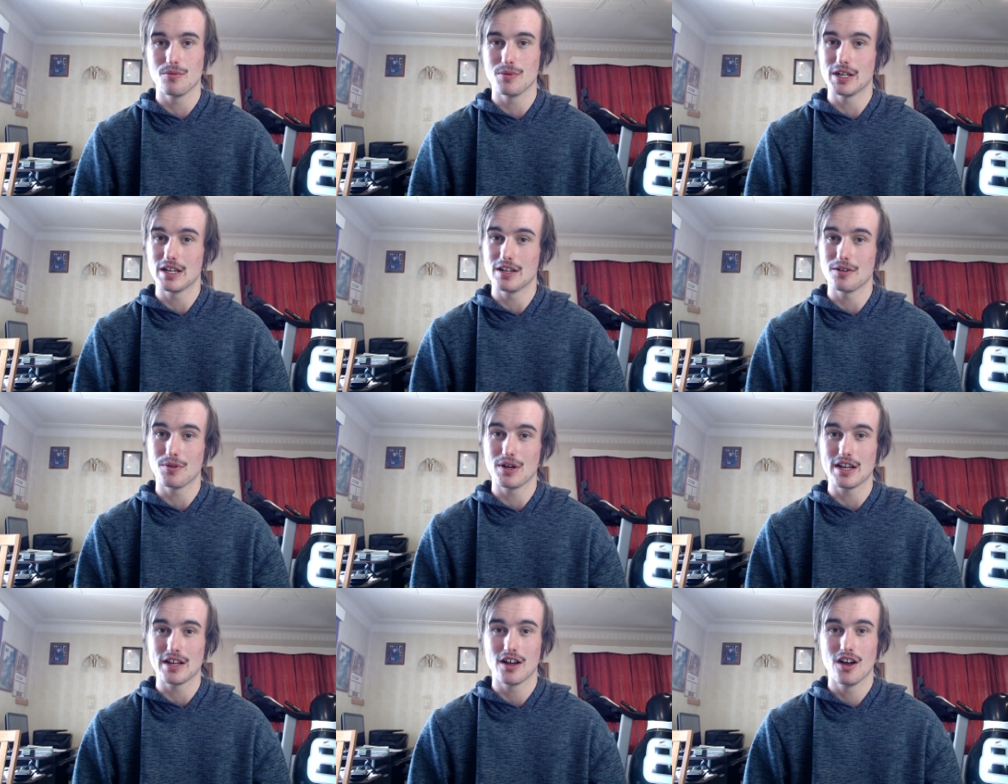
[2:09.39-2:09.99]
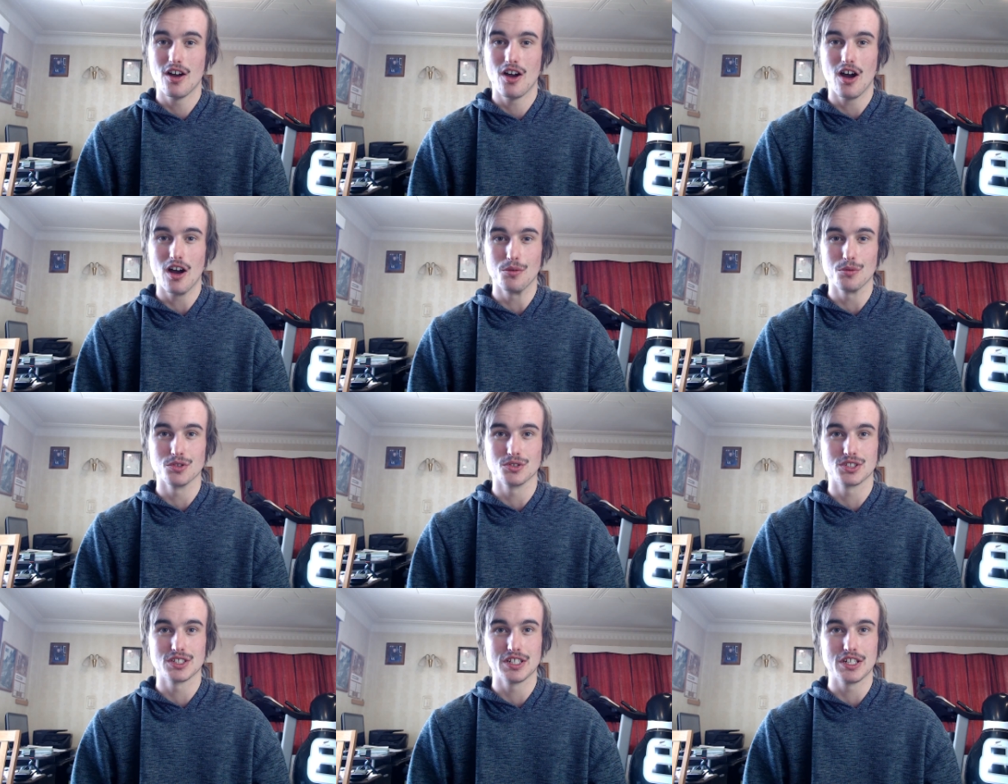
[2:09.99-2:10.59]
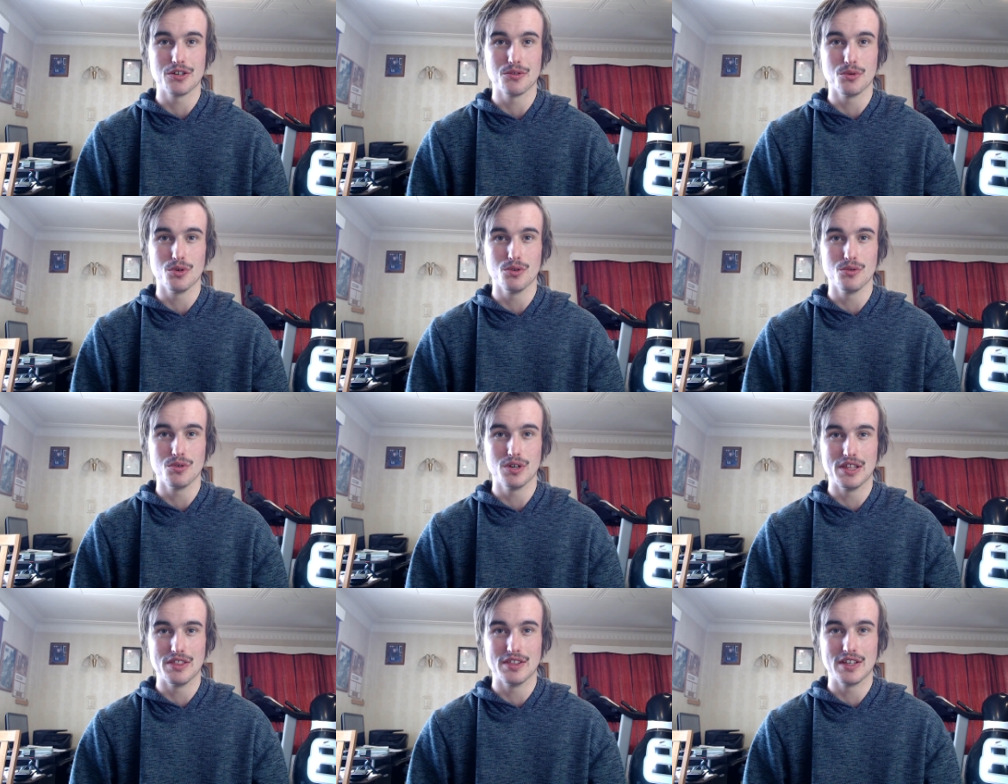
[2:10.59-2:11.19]
But anyway, I will see you
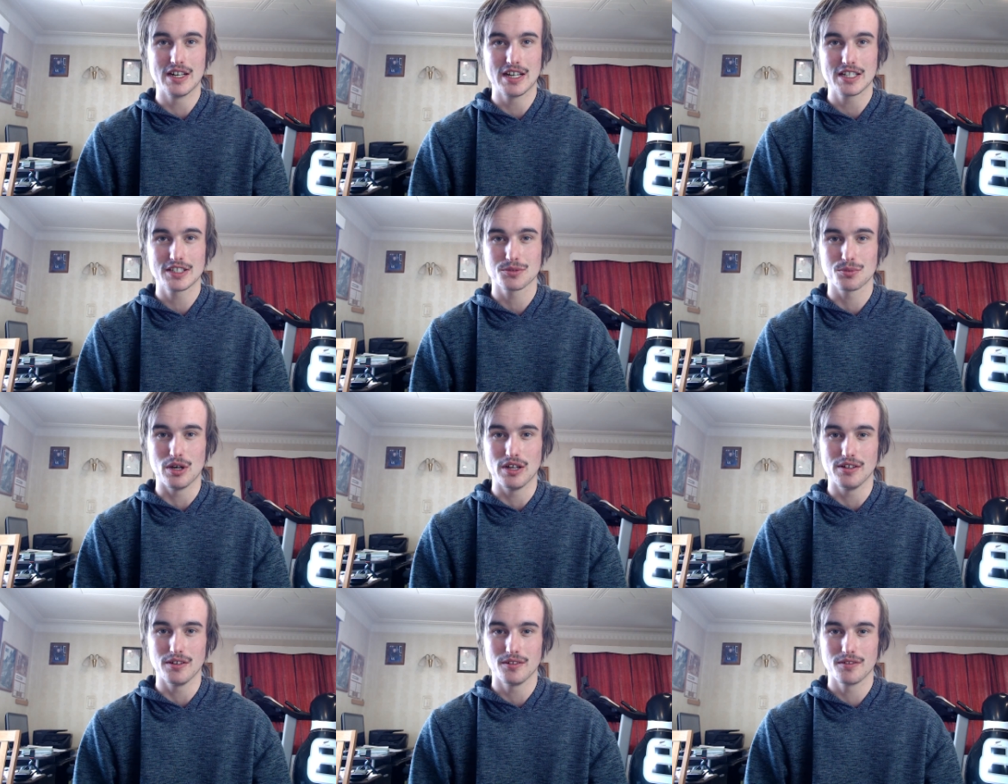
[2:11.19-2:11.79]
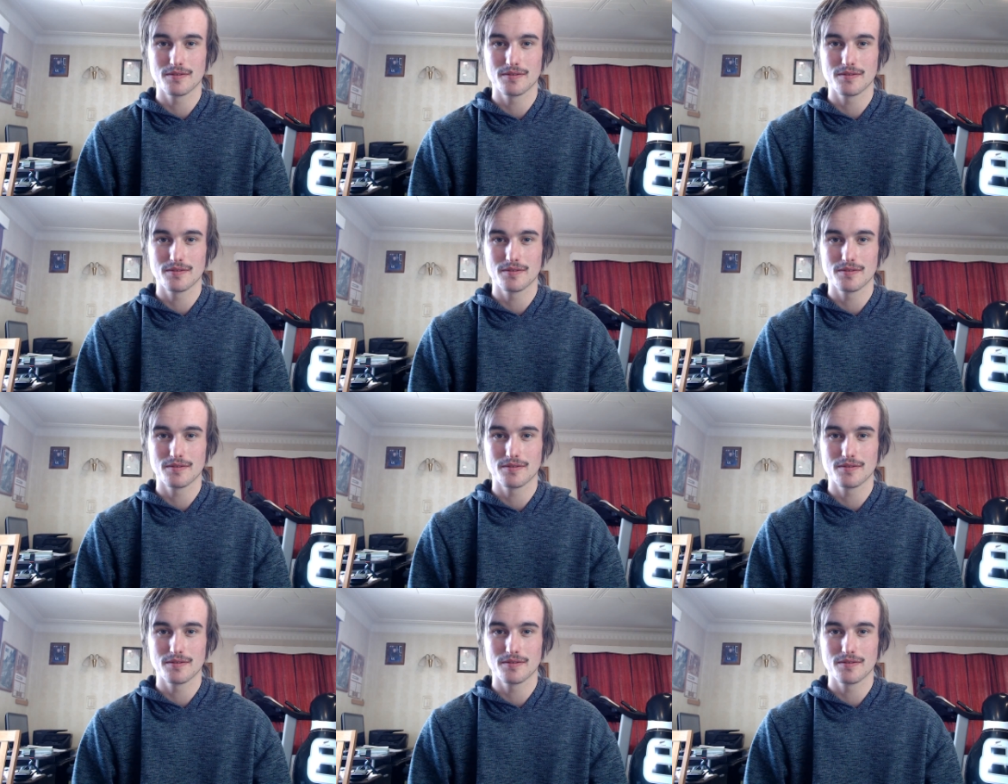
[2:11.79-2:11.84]
all in the next one.